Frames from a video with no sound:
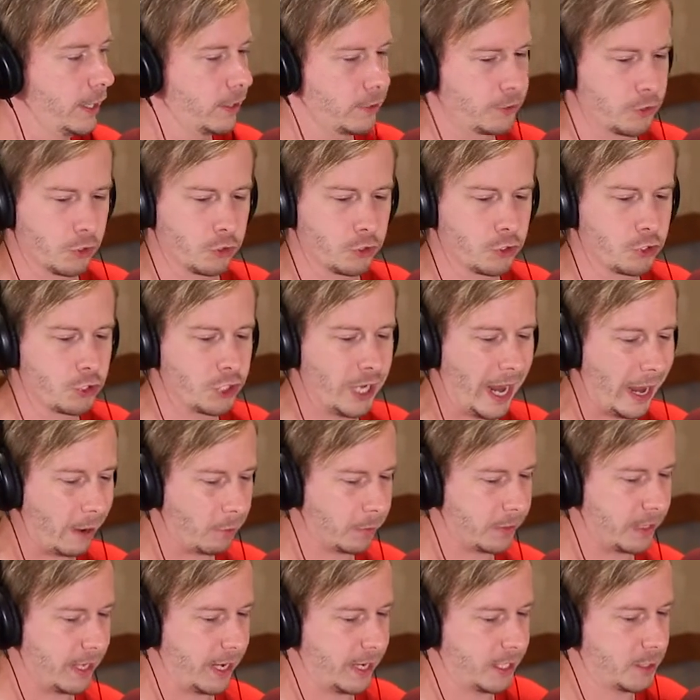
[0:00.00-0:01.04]
Search Chat
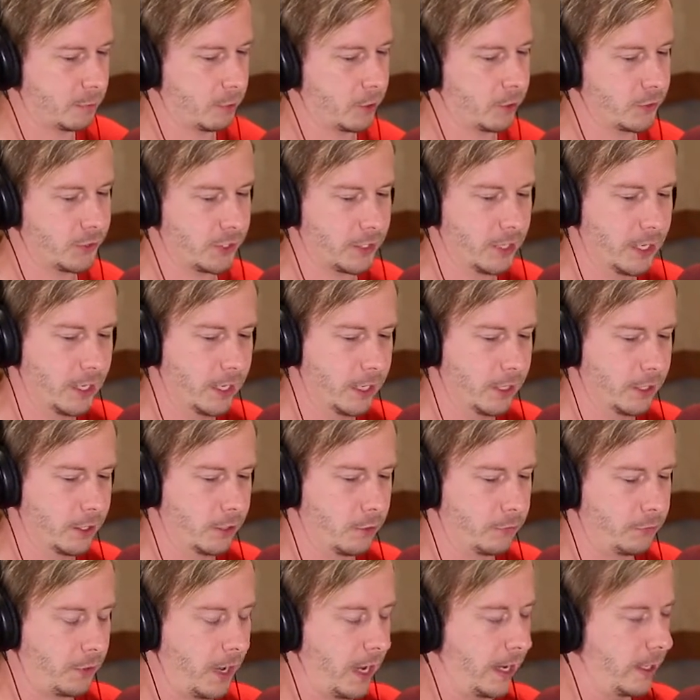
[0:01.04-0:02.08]
with the Experts.
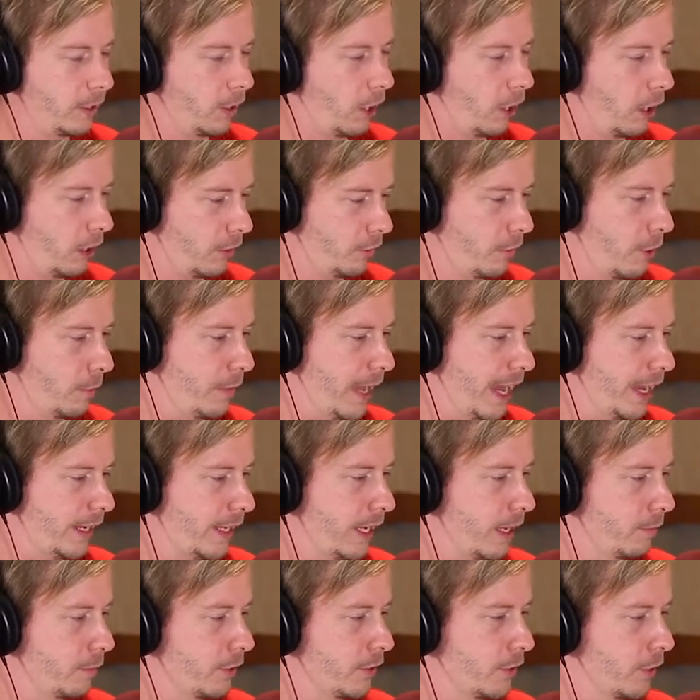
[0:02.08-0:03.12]
You'll find all of our back
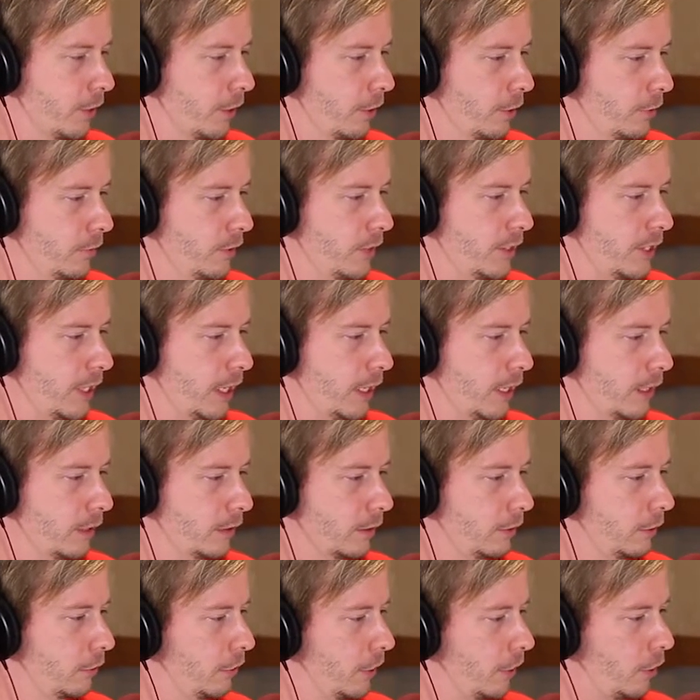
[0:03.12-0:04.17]
episodes,
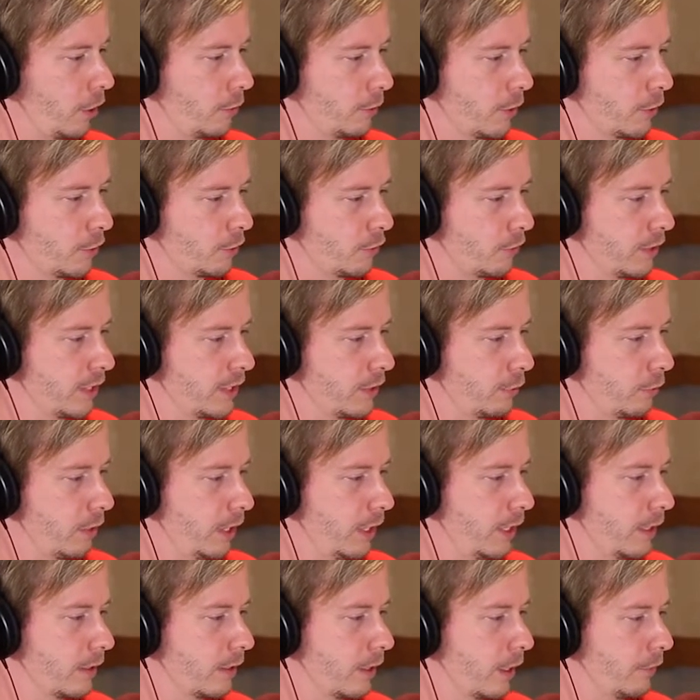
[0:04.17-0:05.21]
including our most recent
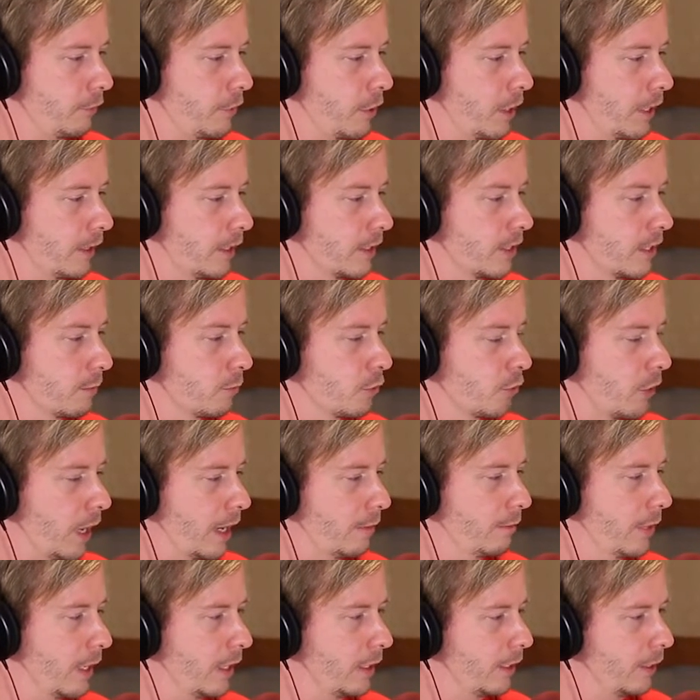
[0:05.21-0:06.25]
one. And if you hit the
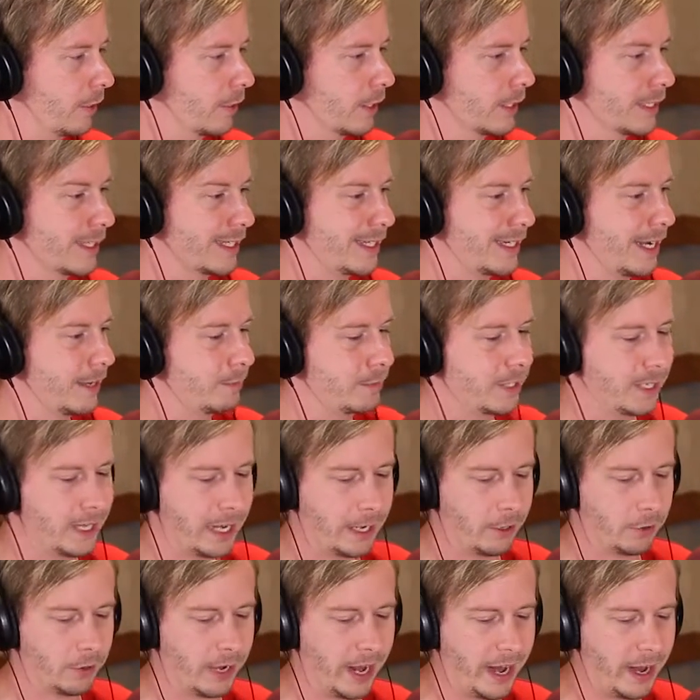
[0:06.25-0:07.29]
subscribe button, you can stay up to
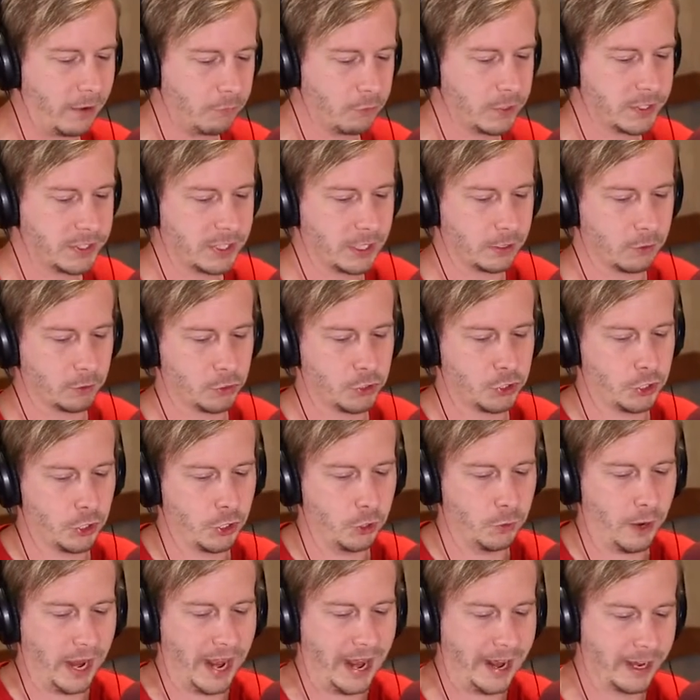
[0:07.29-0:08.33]
date on every single
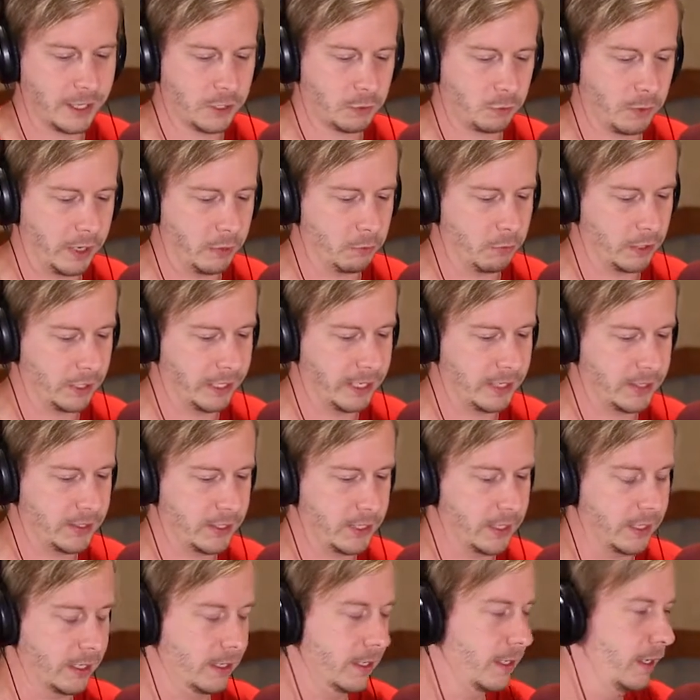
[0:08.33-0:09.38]
show as we release
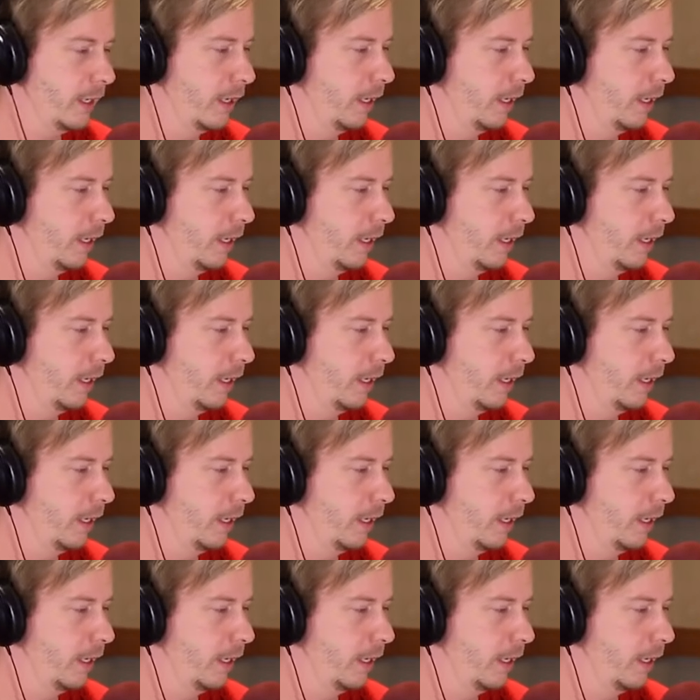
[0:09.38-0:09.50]
it.